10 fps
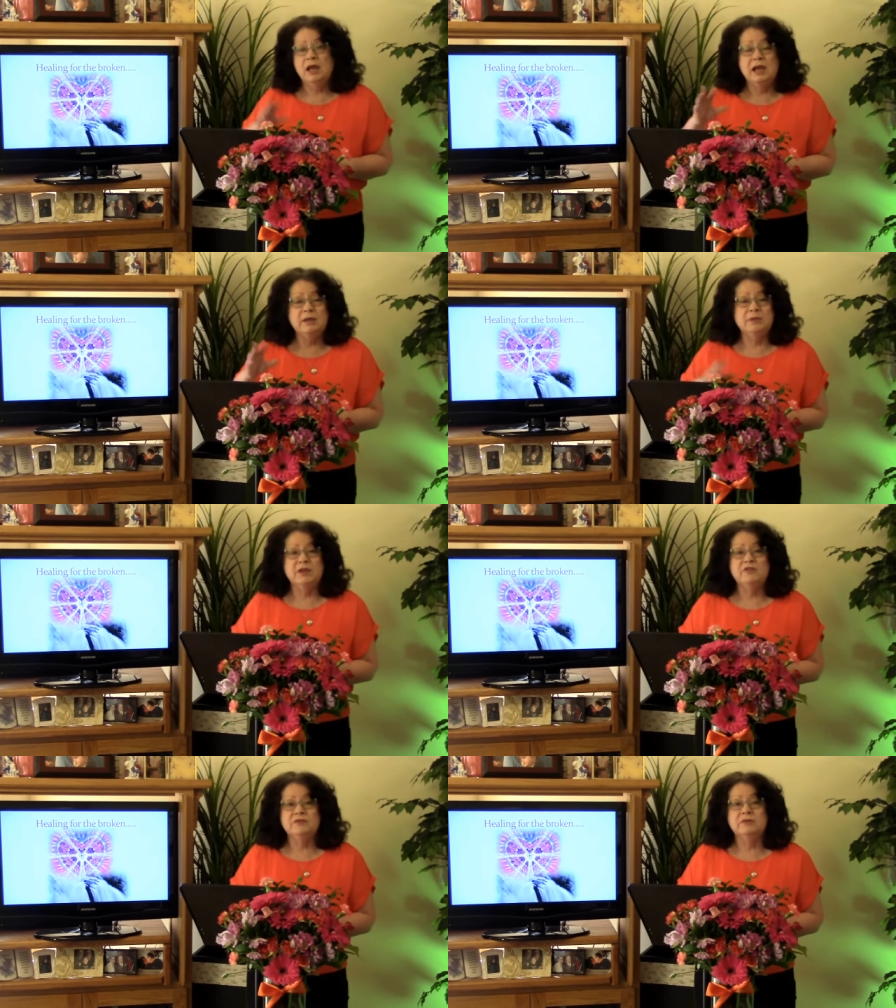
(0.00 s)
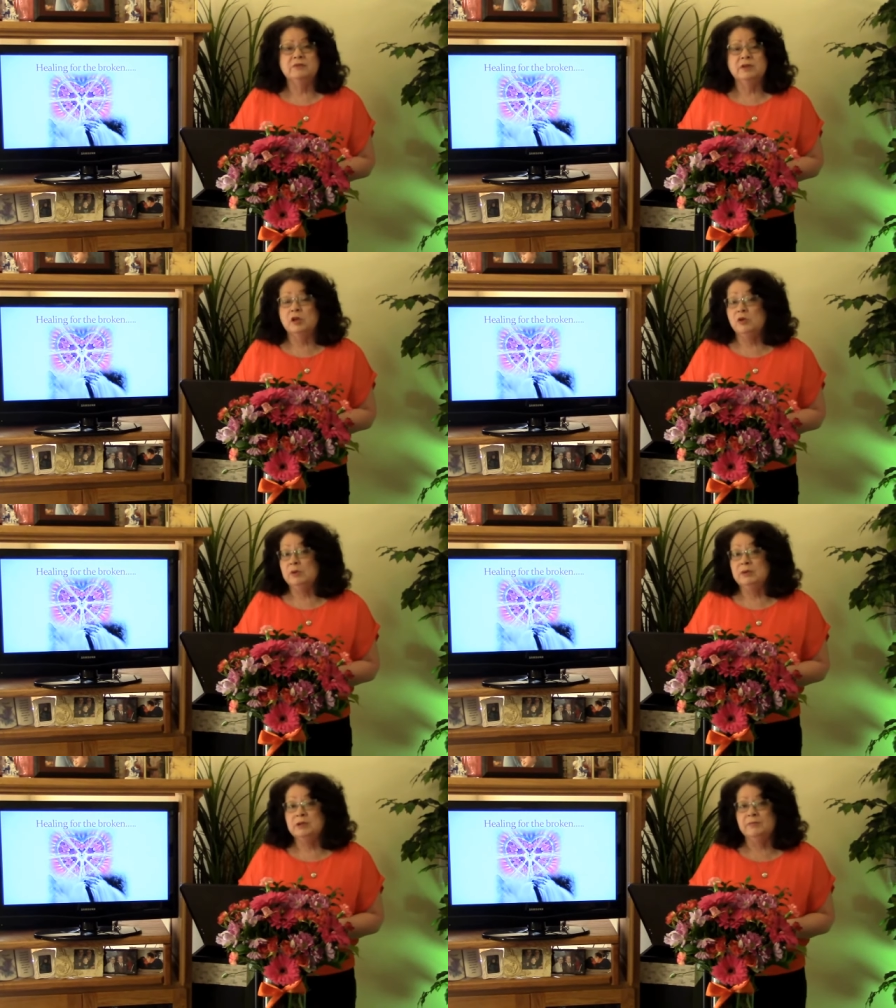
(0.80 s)
I believe not
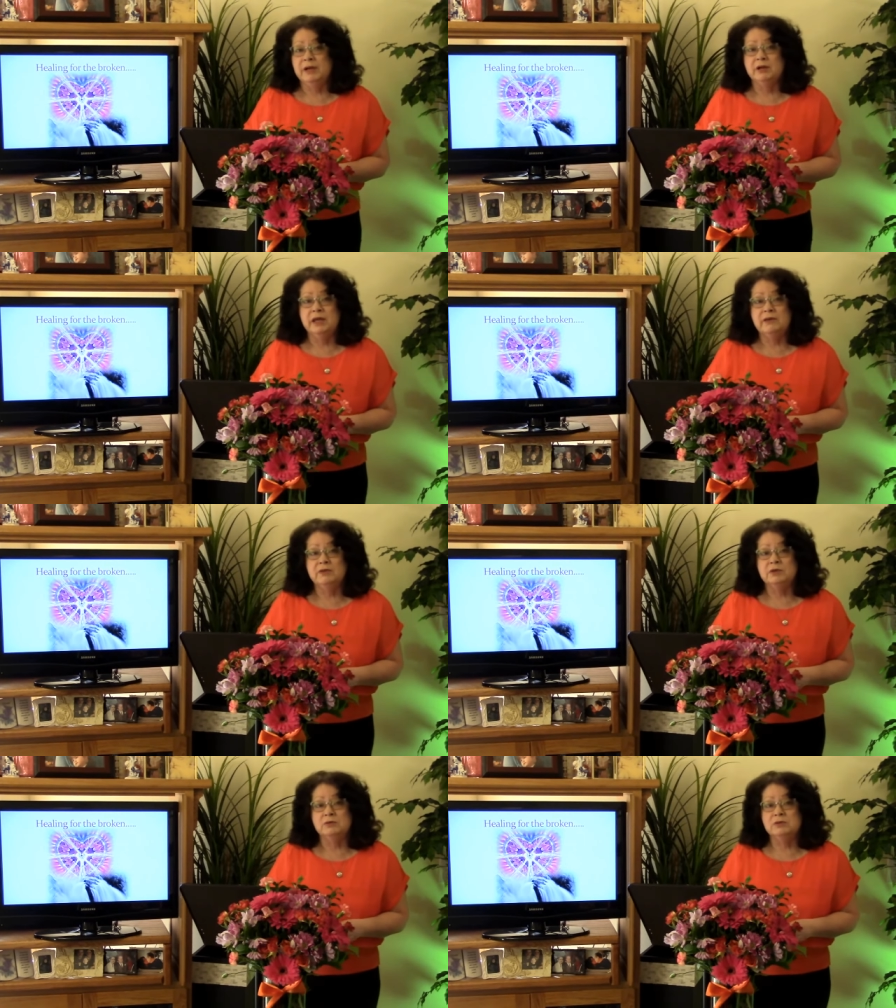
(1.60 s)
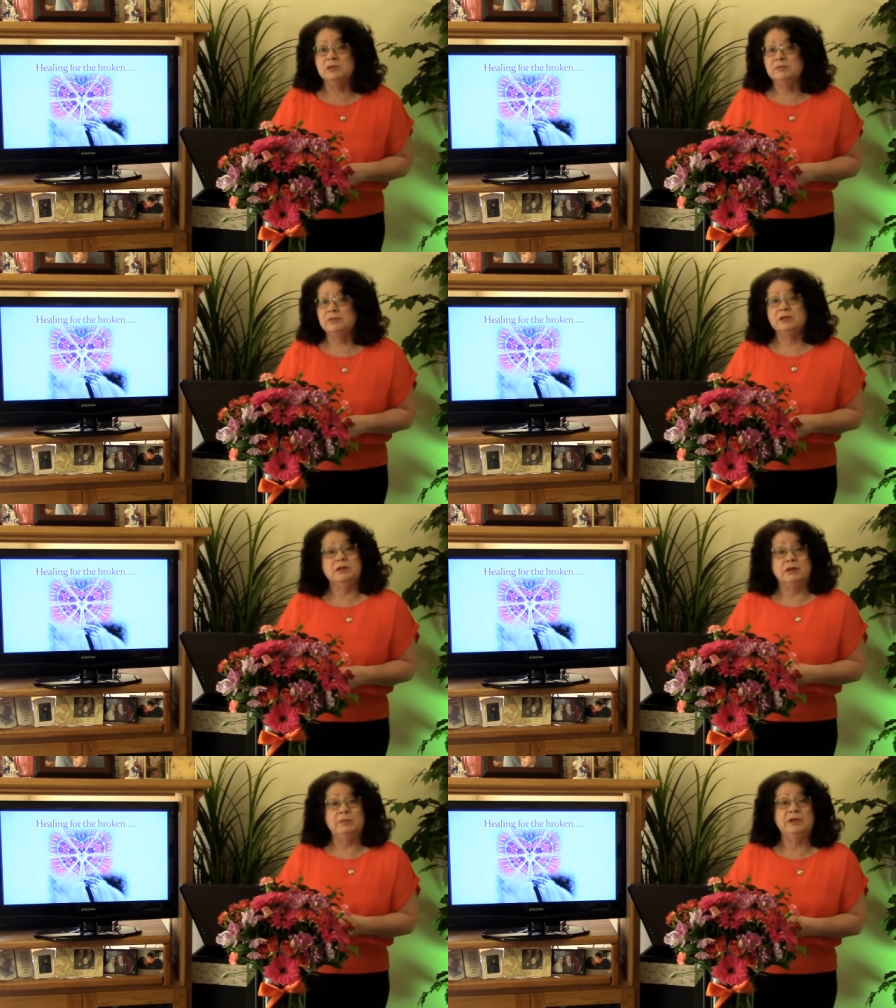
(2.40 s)
only did Mary have the anointing, but
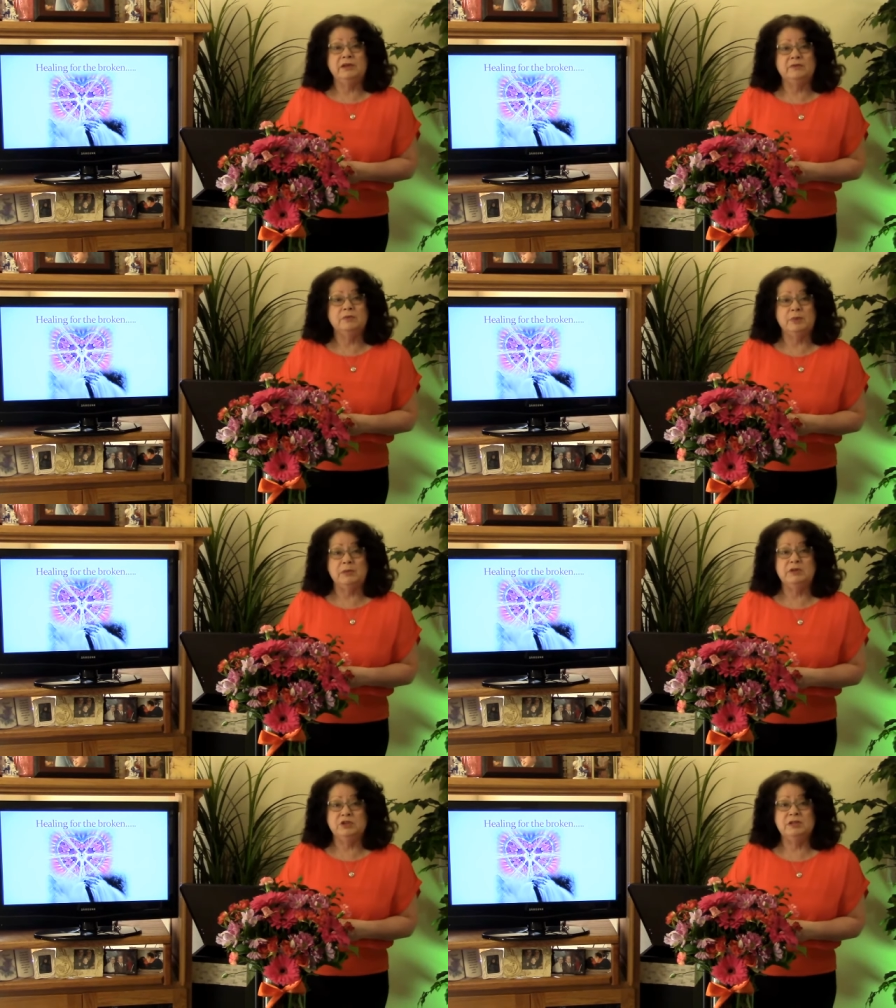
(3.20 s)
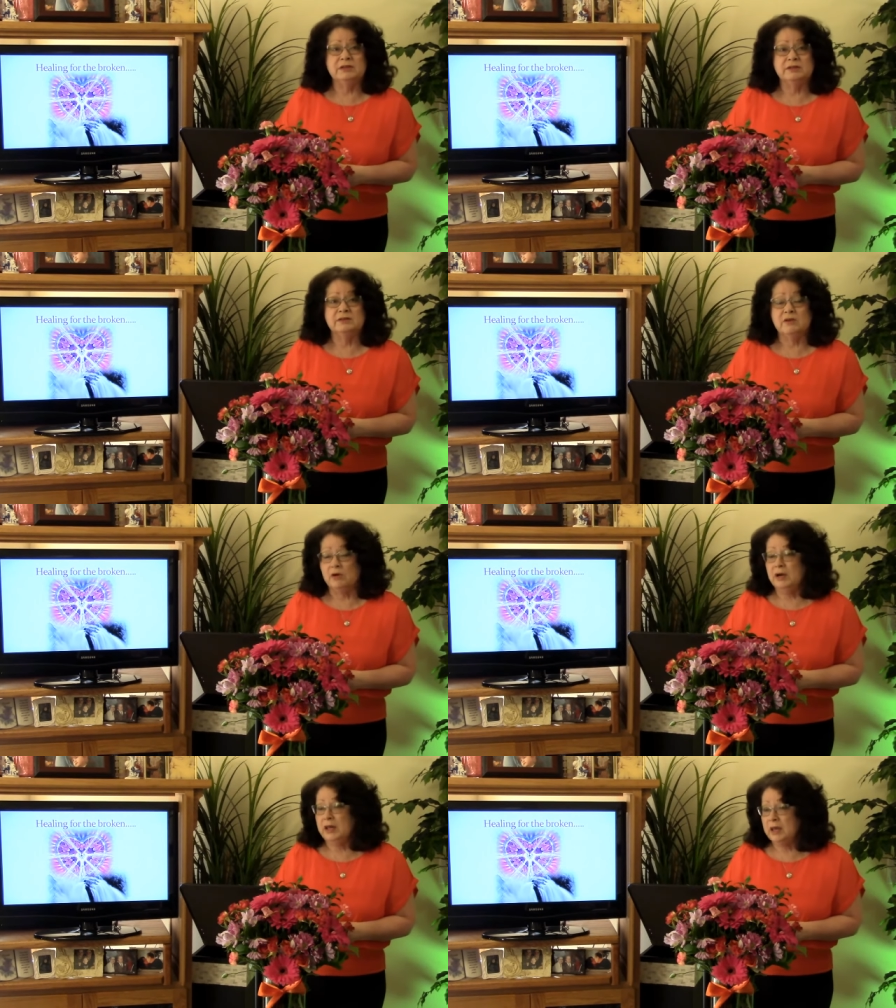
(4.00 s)
I believe the baby Jesus
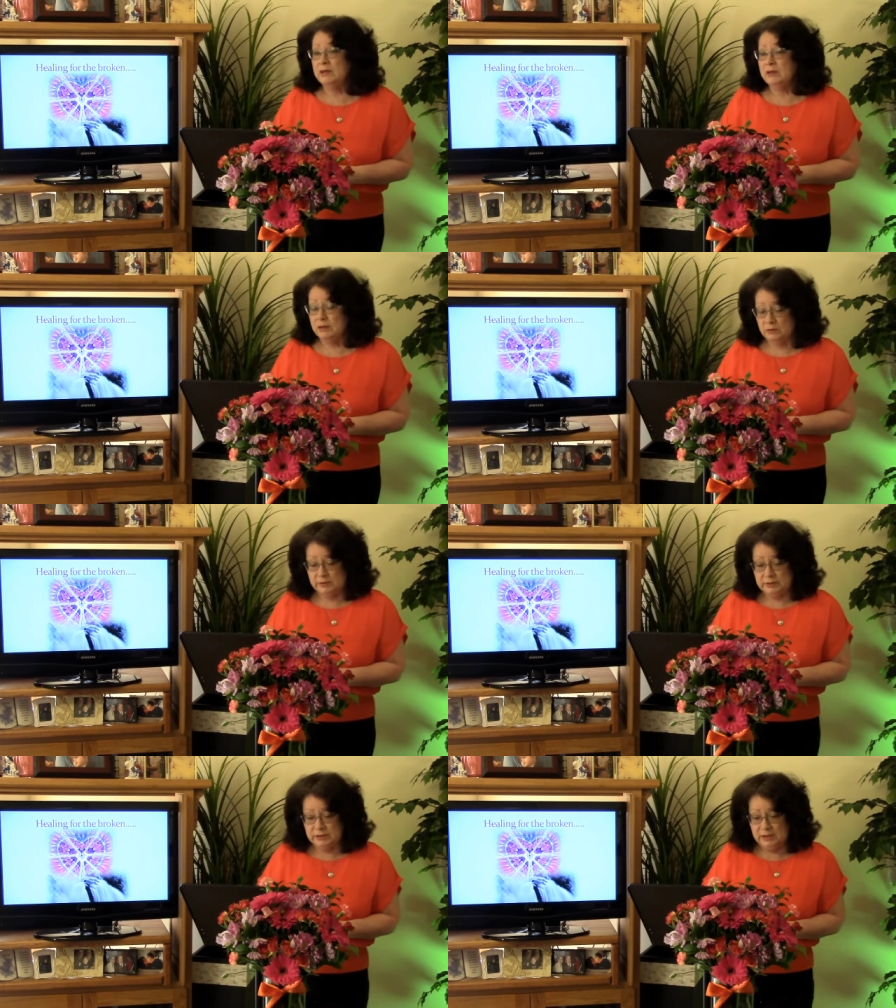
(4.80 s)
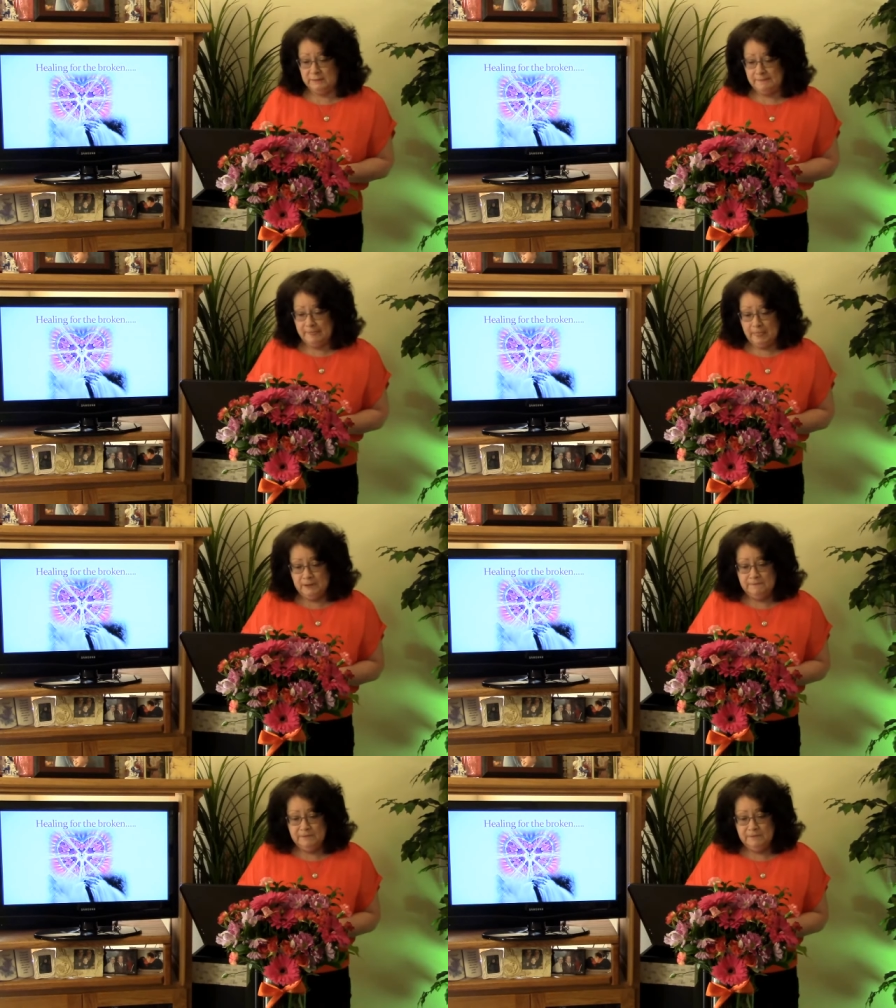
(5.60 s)
already had the anointing. Right.